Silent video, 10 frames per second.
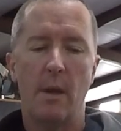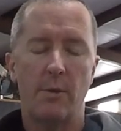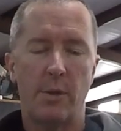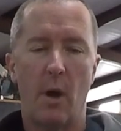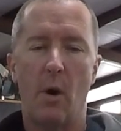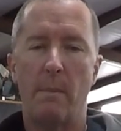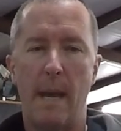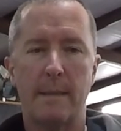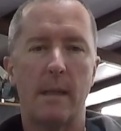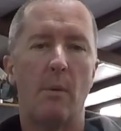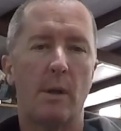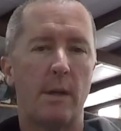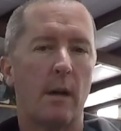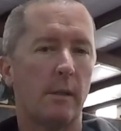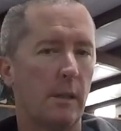So basically I want to
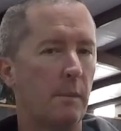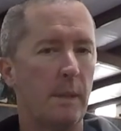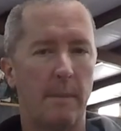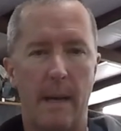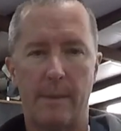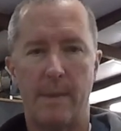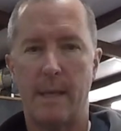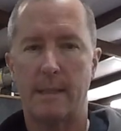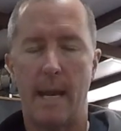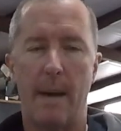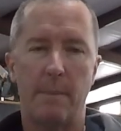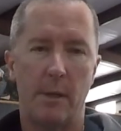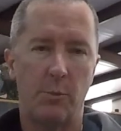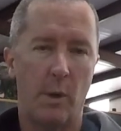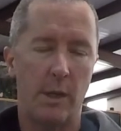talk a little bit about the things that happened in
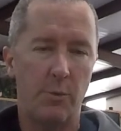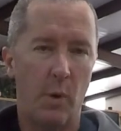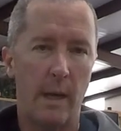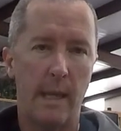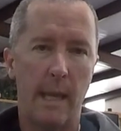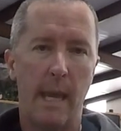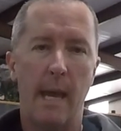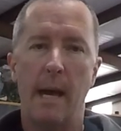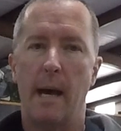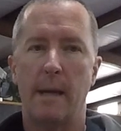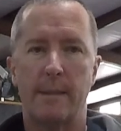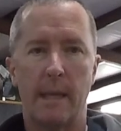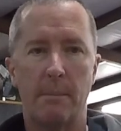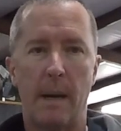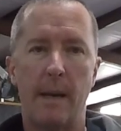2020, say
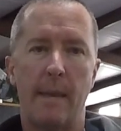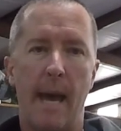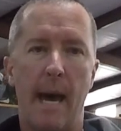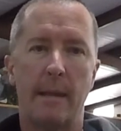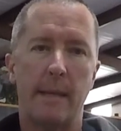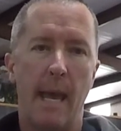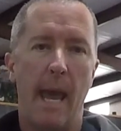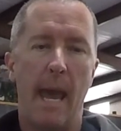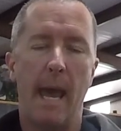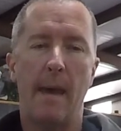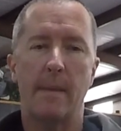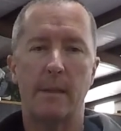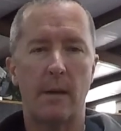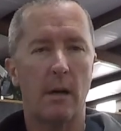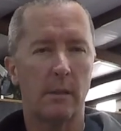goodbye to that, and then
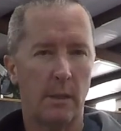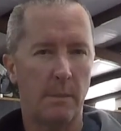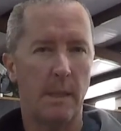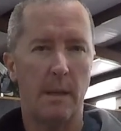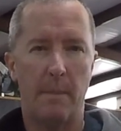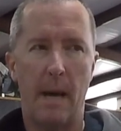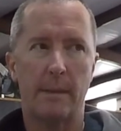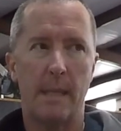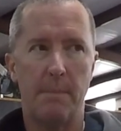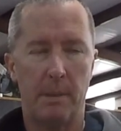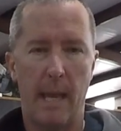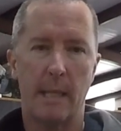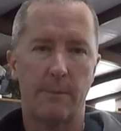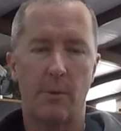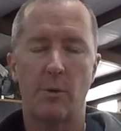talk a little bit about the
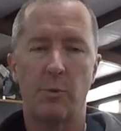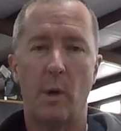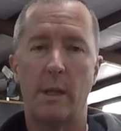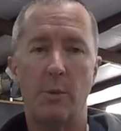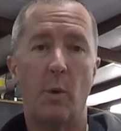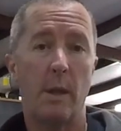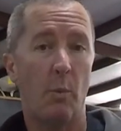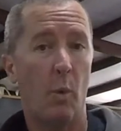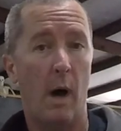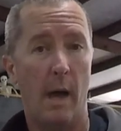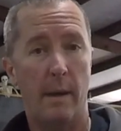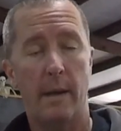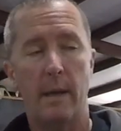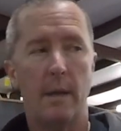plans for 2021.